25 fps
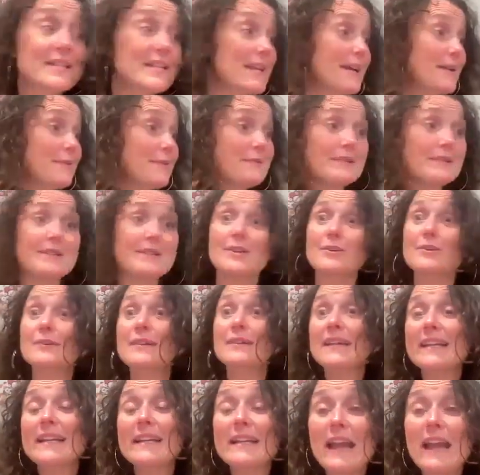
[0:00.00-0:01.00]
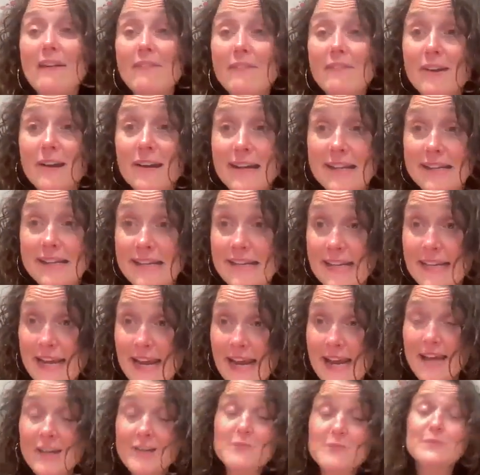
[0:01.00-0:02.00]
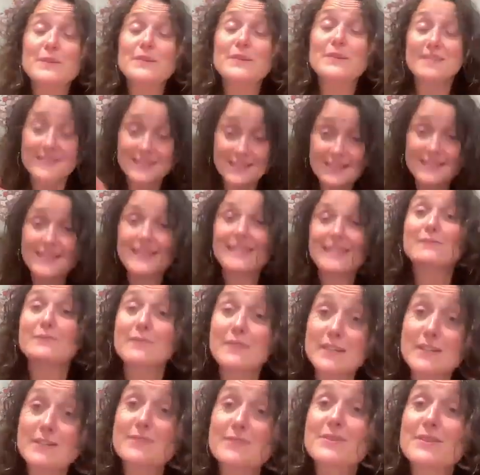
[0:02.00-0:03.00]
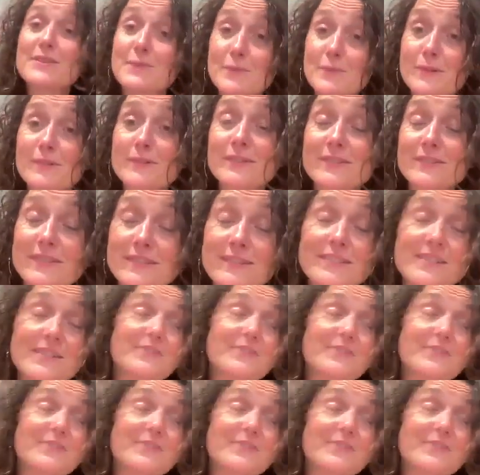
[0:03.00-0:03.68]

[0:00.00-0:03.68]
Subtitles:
And I would go, and I never had any cash, because again, we use the world a little